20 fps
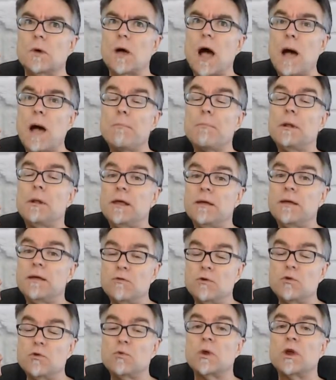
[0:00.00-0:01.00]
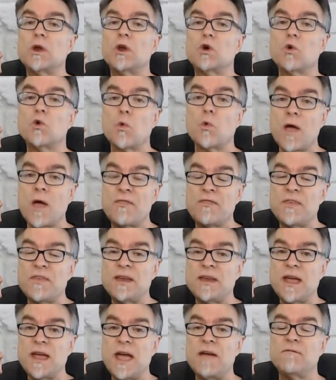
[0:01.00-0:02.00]
I believe you'd regret the
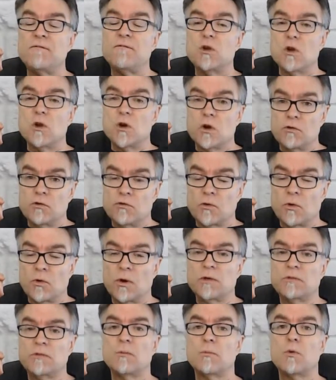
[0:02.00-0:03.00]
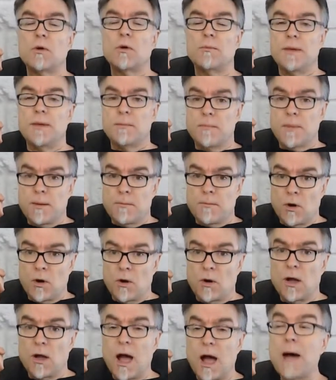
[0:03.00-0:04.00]
day if you don't go join as a premium member.
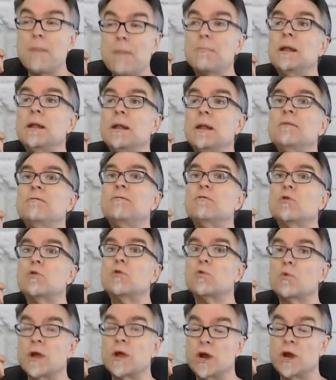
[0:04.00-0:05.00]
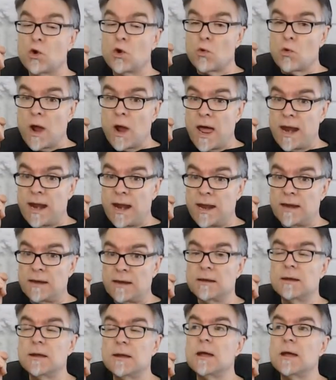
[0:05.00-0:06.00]
I believe you'll regret it.
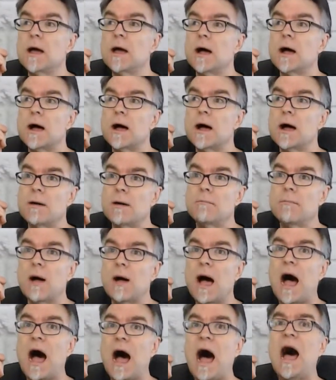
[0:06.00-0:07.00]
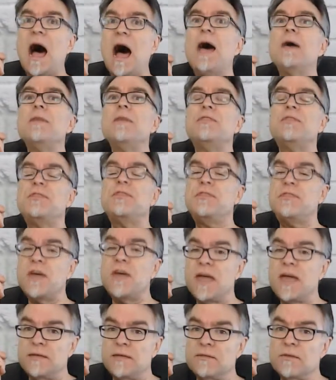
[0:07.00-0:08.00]
Um, I
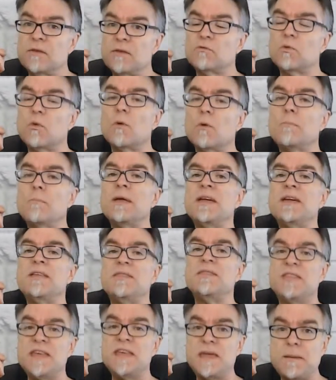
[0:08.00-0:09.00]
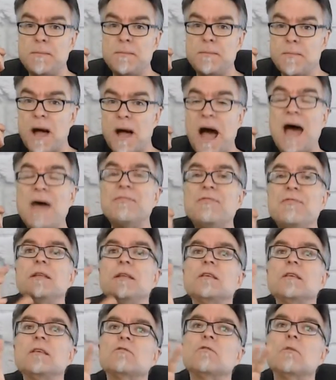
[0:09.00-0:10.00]
think this will be the. I
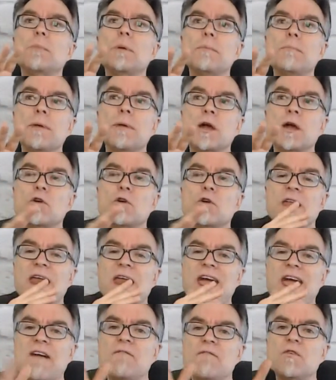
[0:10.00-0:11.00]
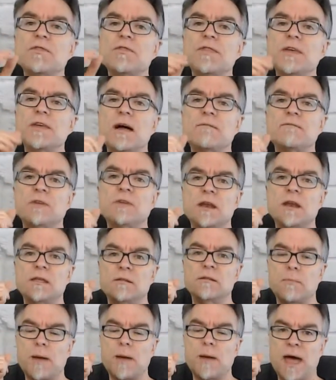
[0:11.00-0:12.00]
think this will be bigger than everything I've done
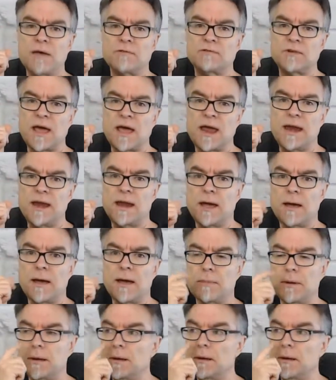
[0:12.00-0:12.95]
in the past. Added up.